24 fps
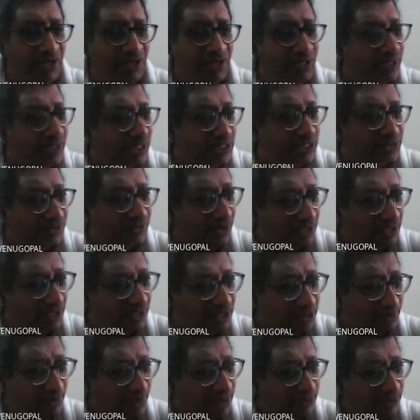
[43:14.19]
It is
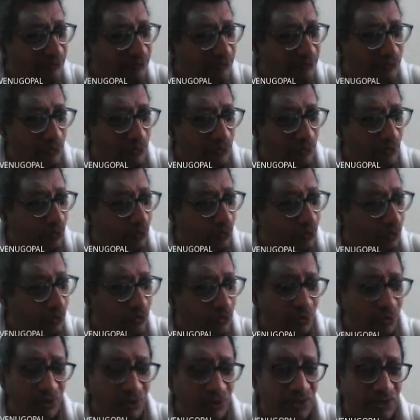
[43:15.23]
40.4.
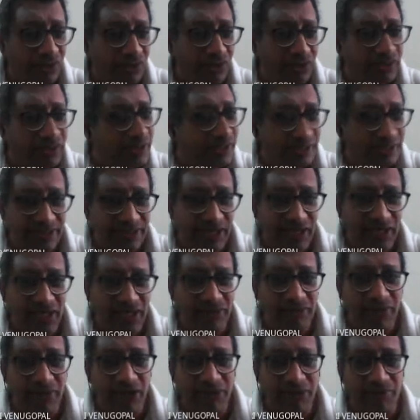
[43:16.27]
It is random. Let
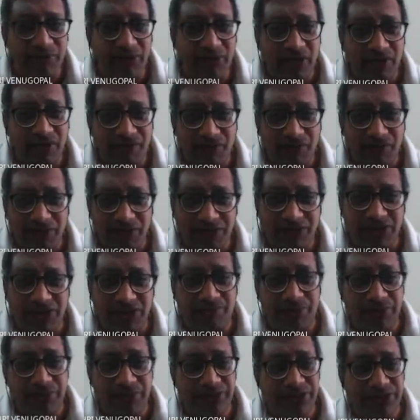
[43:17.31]
me refresh the page.
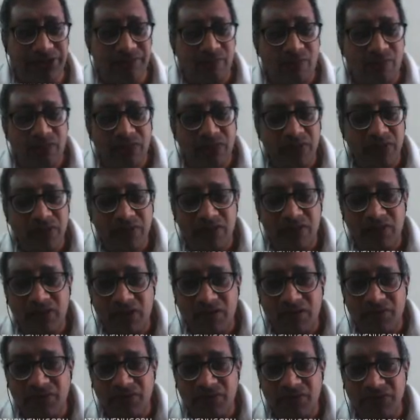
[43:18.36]

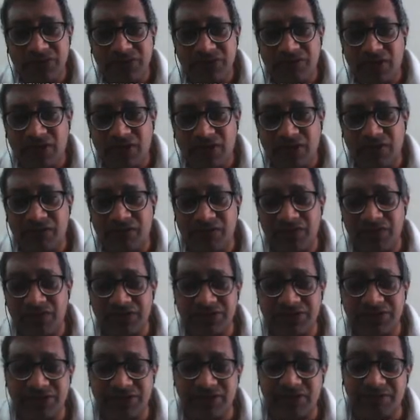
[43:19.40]
Refreshing the
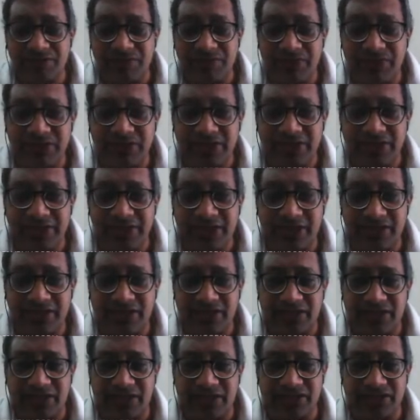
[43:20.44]
page, I enter some
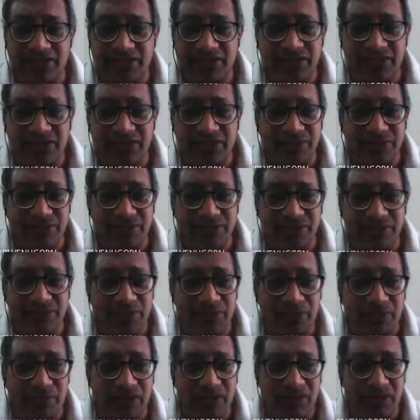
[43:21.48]
number or
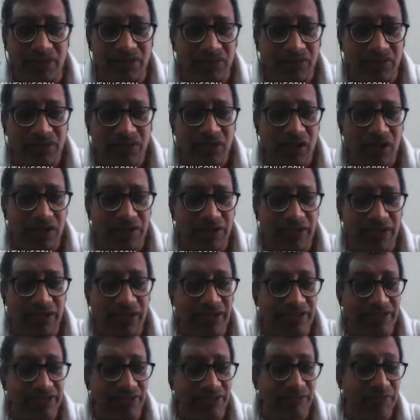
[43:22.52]
delete something. You see that
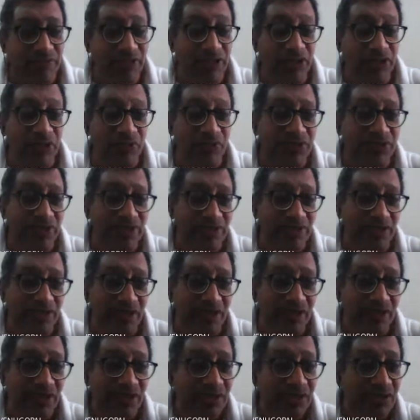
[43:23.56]
inter-arrival
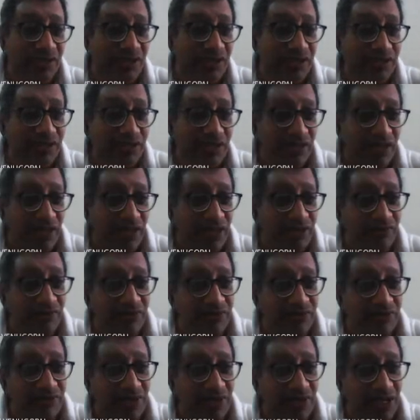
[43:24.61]
time has changed
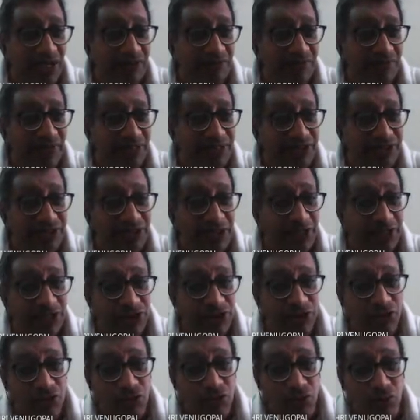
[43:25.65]
to
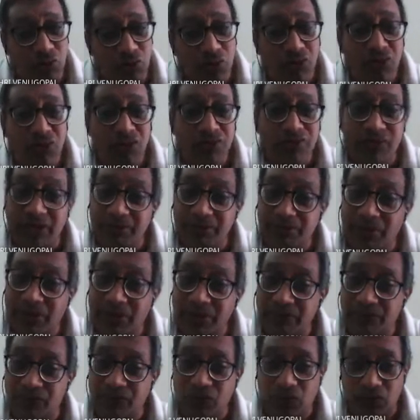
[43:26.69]
5.4. Let me
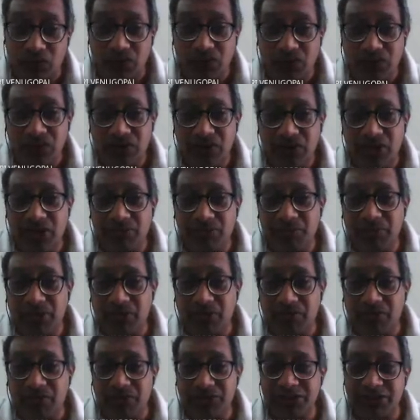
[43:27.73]
refresh it
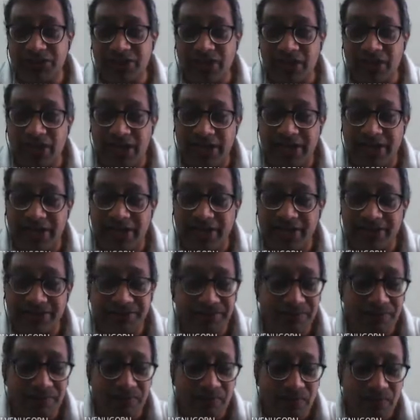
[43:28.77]
again.
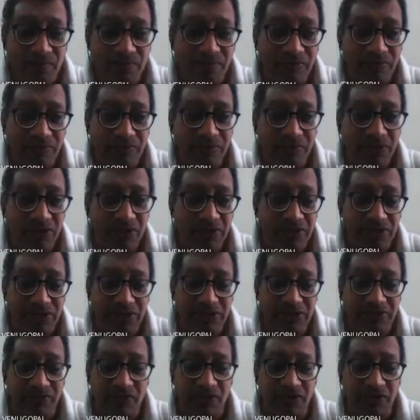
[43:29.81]
Just carefully
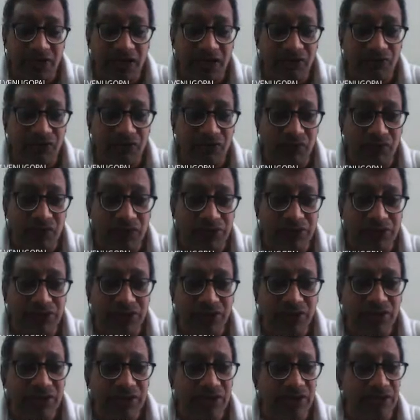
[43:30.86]
watch.
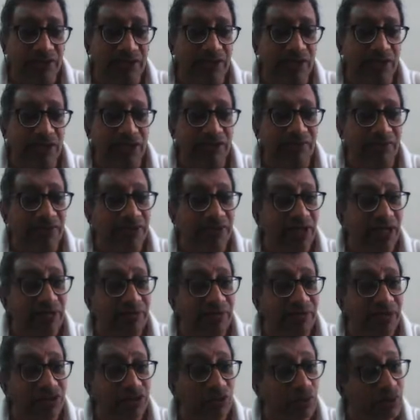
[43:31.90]
Inter-arrival time is
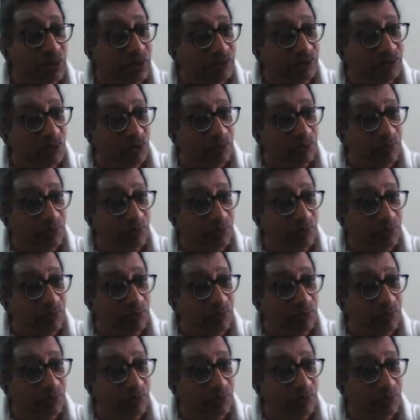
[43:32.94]
24.3.